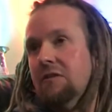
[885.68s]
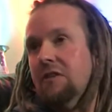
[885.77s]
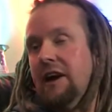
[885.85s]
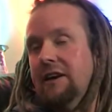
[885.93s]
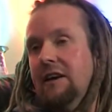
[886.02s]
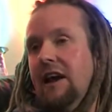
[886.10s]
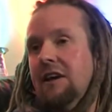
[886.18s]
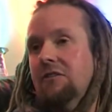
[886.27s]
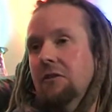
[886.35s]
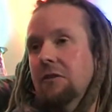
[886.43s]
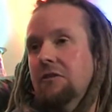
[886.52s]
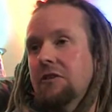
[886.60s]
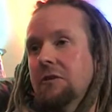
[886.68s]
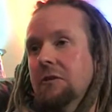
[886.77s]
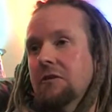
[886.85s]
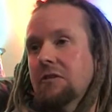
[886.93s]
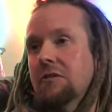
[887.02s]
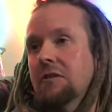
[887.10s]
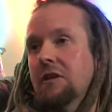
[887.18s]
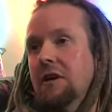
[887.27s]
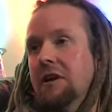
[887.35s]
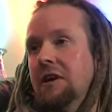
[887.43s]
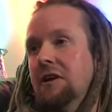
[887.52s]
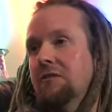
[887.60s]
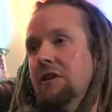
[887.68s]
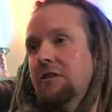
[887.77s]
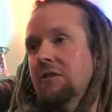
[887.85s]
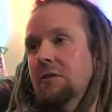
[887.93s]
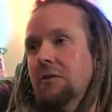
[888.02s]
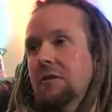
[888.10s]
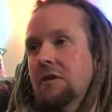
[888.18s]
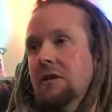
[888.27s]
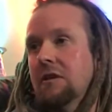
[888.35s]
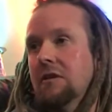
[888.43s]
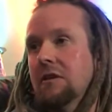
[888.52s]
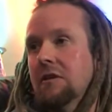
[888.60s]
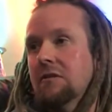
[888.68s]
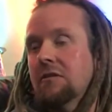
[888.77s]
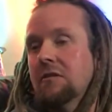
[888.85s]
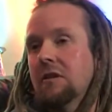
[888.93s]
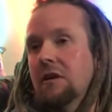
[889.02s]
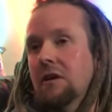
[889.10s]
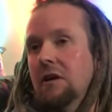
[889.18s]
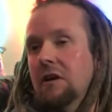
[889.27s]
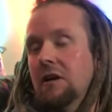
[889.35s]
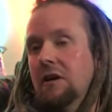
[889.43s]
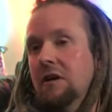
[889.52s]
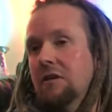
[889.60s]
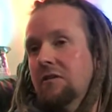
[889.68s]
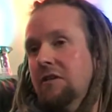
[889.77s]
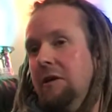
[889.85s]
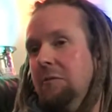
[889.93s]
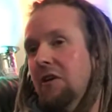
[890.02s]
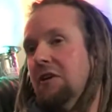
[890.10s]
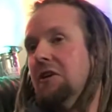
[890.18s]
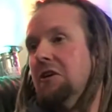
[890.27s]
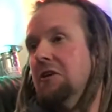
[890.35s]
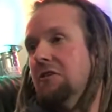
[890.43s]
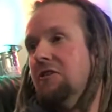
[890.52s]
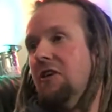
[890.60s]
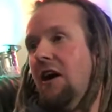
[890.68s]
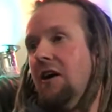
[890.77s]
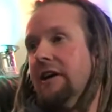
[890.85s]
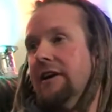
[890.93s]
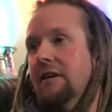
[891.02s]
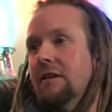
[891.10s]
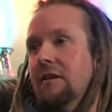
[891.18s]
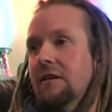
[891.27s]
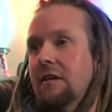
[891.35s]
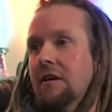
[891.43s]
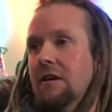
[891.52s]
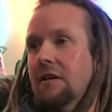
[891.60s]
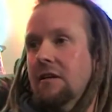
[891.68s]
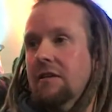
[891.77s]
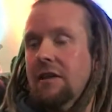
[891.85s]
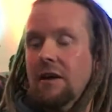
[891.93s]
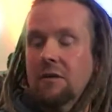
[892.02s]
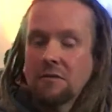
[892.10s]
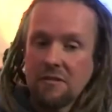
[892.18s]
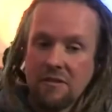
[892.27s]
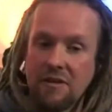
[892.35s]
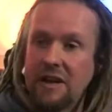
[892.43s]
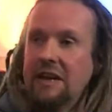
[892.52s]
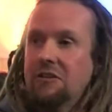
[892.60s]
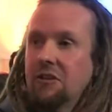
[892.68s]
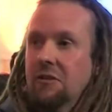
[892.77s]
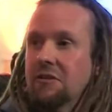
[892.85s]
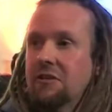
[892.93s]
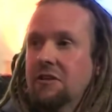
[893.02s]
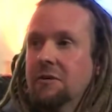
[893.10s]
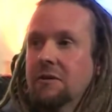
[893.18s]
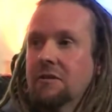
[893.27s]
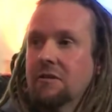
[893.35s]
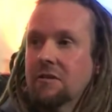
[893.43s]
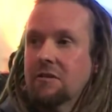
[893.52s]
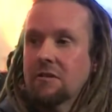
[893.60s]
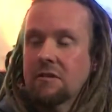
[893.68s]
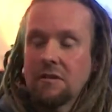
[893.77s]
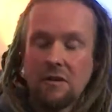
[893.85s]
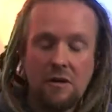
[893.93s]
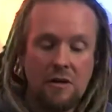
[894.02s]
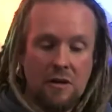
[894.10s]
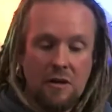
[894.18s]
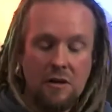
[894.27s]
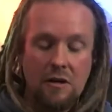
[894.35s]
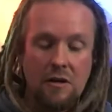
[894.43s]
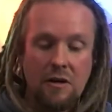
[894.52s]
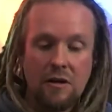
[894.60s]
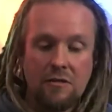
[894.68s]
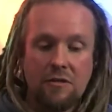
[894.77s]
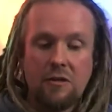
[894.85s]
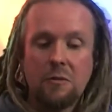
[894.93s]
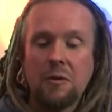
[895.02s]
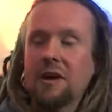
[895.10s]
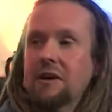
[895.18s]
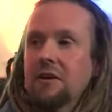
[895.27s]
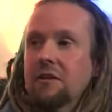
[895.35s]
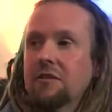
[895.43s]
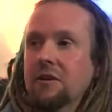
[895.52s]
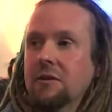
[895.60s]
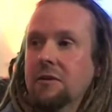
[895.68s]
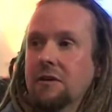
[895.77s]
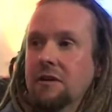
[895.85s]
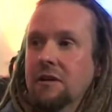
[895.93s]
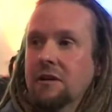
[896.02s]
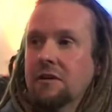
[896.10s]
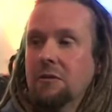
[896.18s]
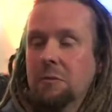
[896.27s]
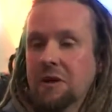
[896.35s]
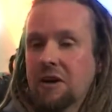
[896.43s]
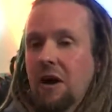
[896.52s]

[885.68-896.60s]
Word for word: once they latch onto you as an individual, that seems like a good target. They'll leech onto you and just you know, do what they got to do, right. and you were,